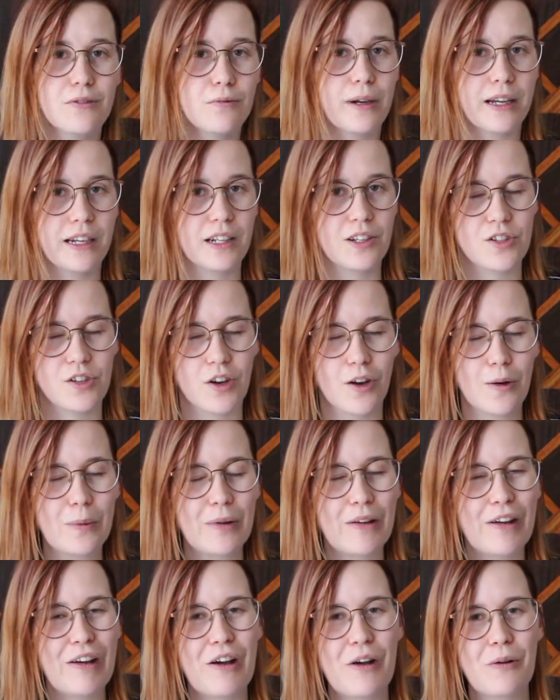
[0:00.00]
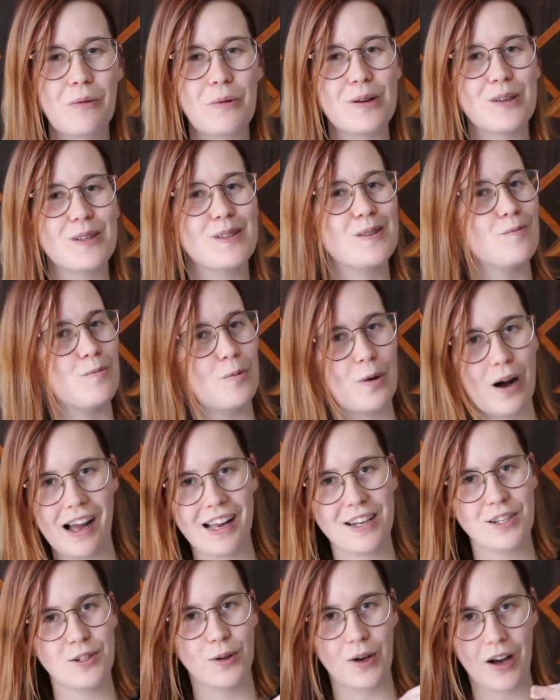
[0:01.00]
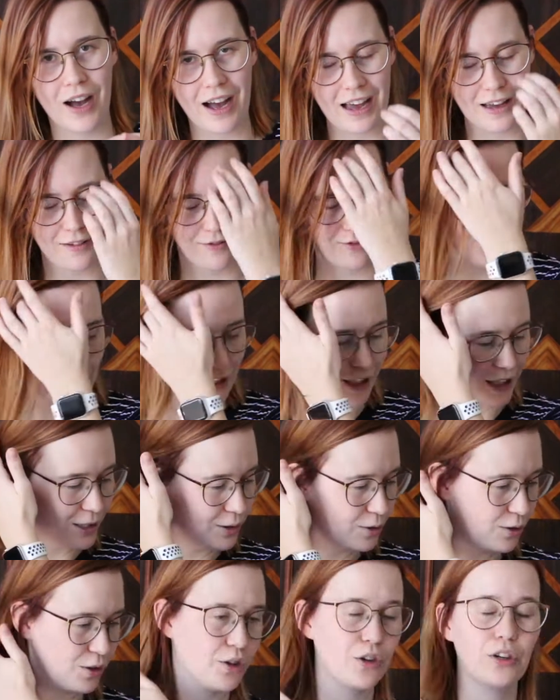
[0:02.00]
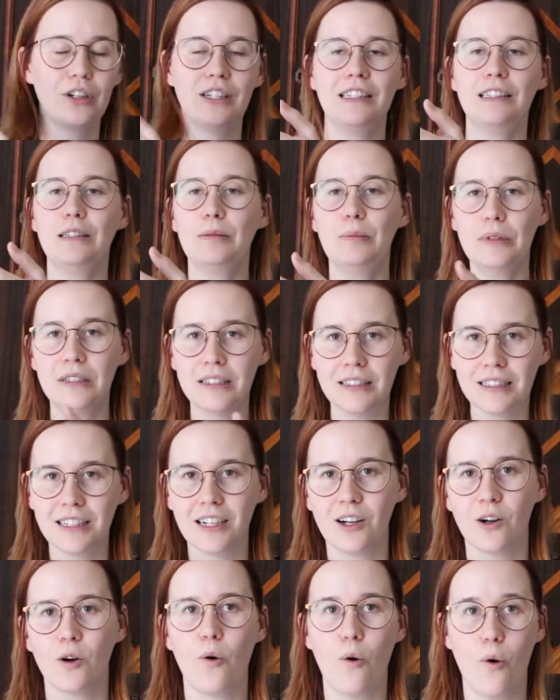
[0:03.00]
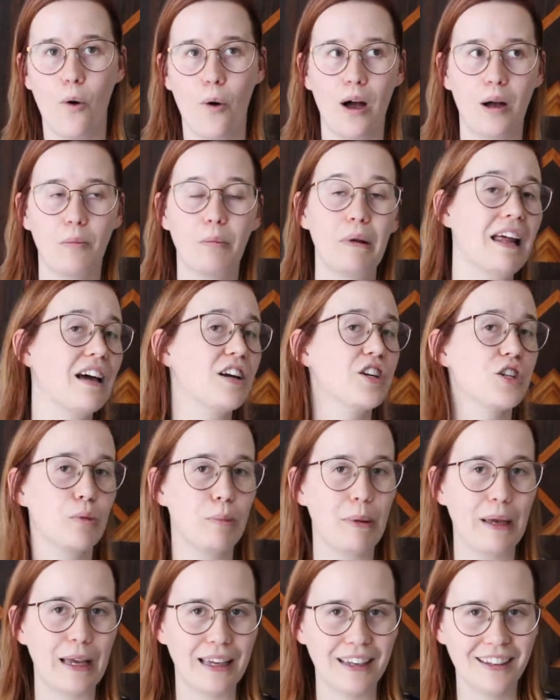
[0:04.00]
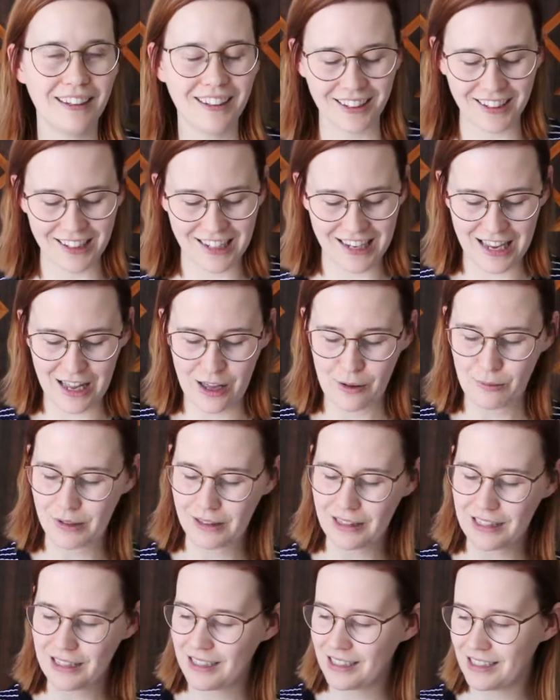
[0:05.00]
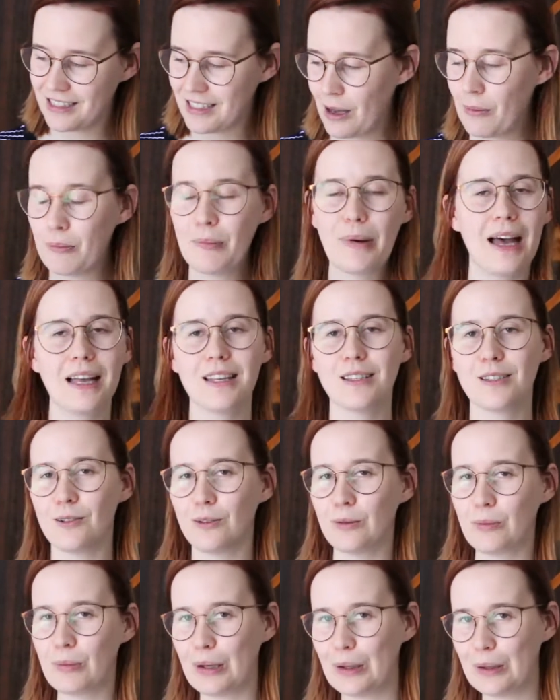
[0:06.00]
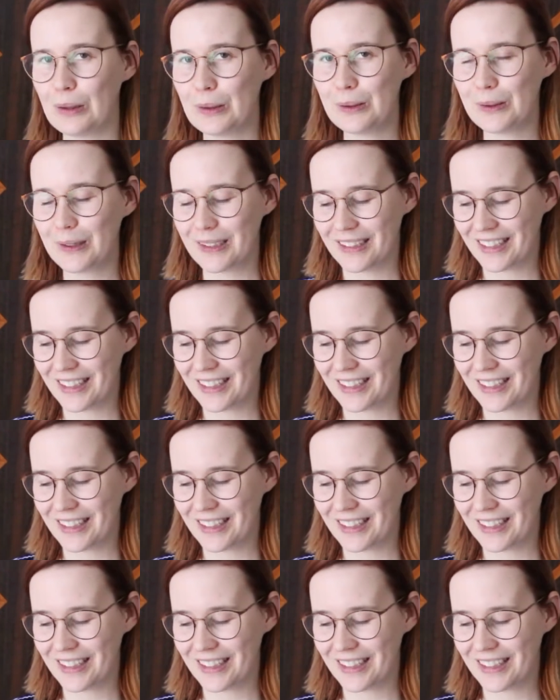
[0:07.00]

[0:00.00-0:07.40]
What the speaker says: wedding shop, was white or ivory or cream or blush pink, but this is a pastel blue,